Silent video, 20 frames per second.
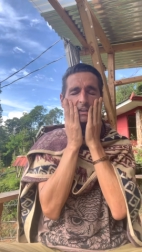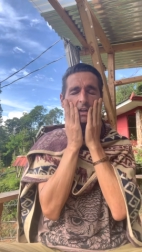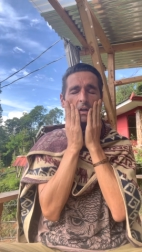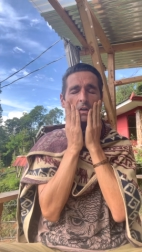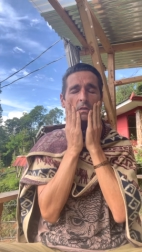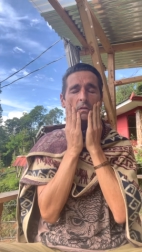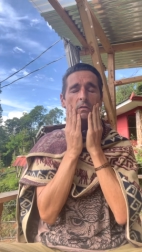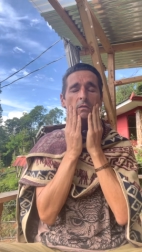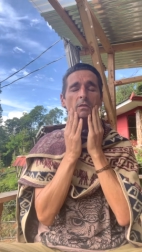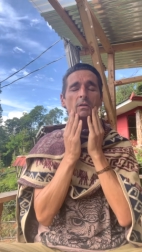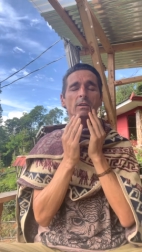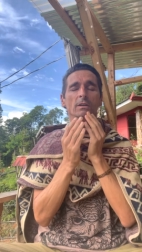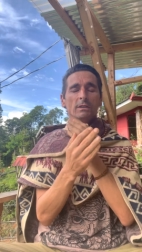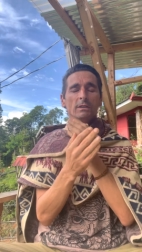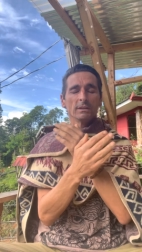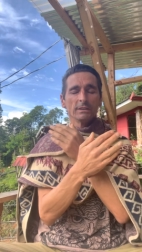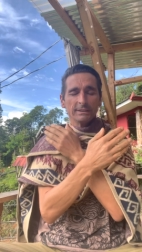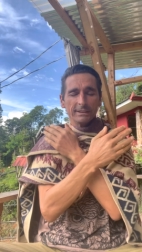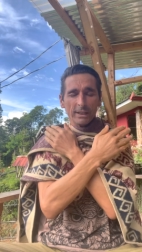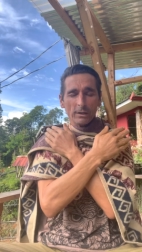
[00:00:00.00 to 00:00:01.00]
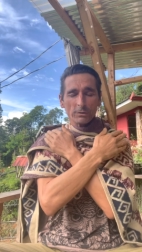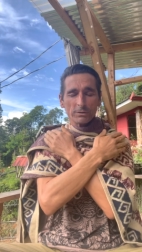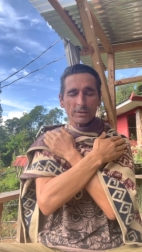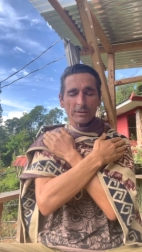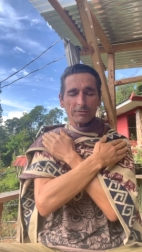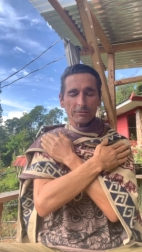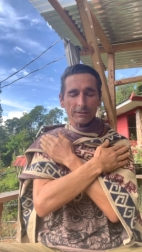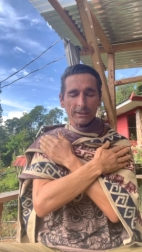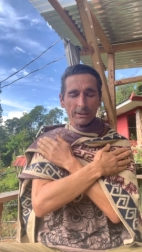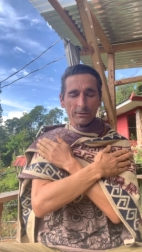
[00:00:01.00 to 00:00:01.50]
own delta
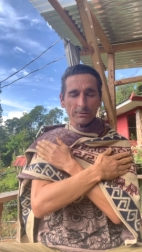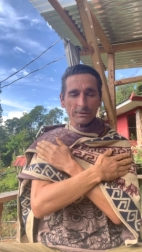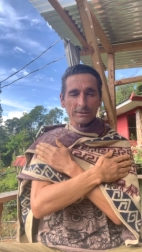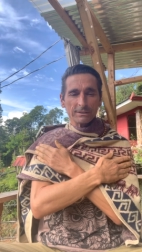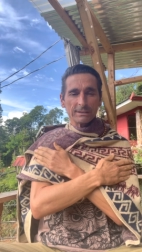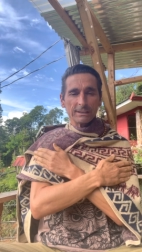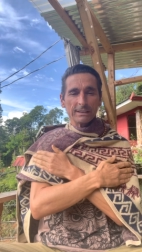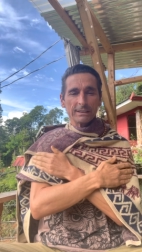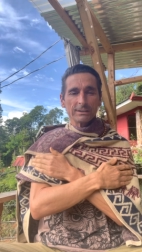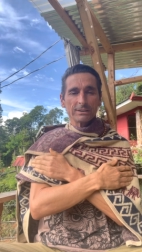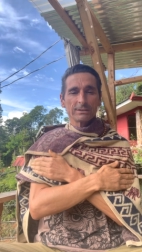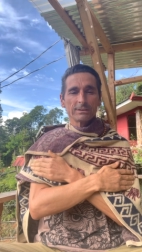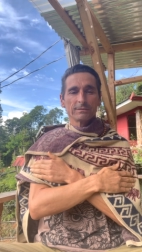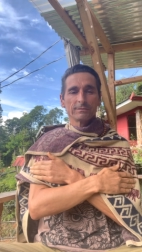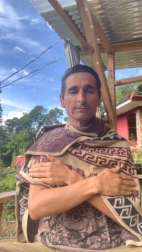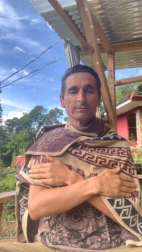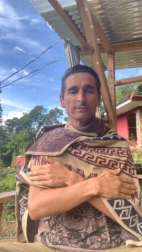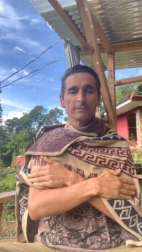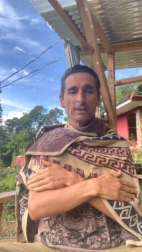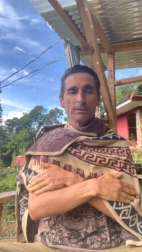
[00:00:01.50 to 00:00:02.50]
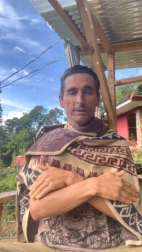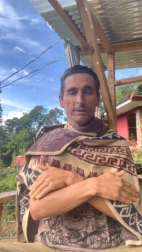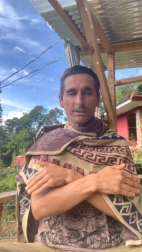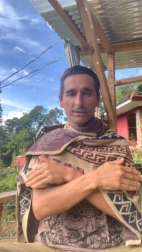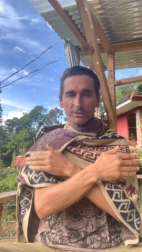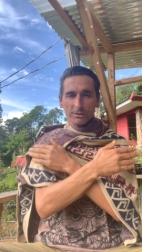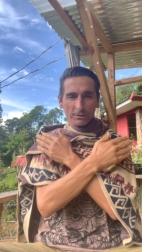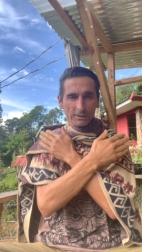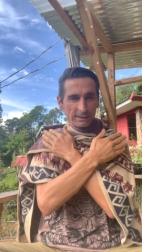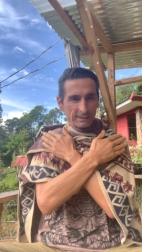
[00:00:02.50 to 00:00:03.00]
frequencies. And we
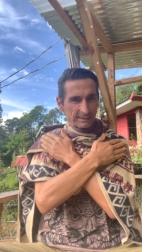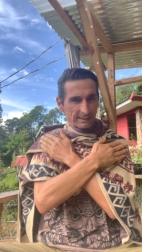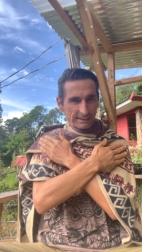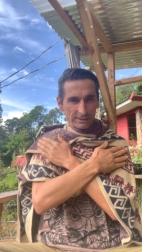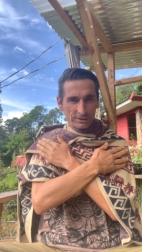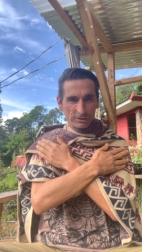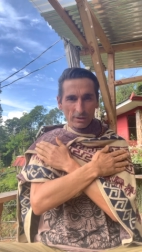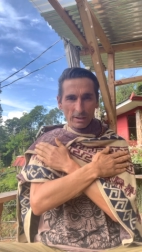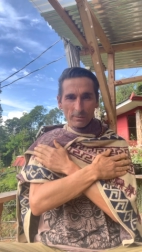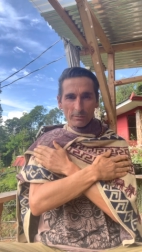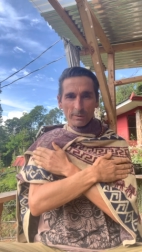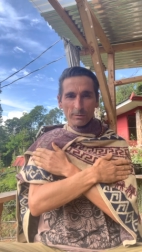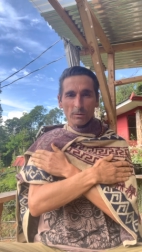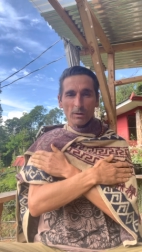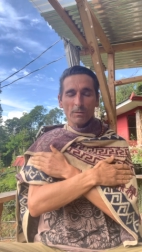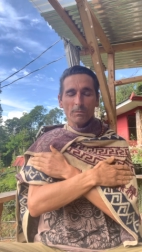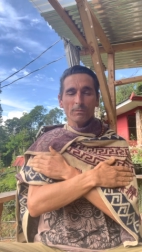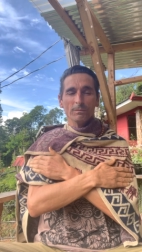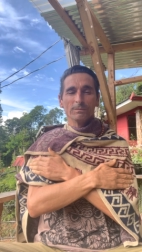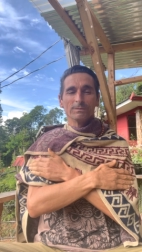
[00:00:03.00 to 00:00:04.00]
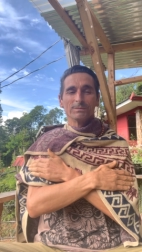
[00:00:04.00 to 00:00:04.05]
can do this anytime we want.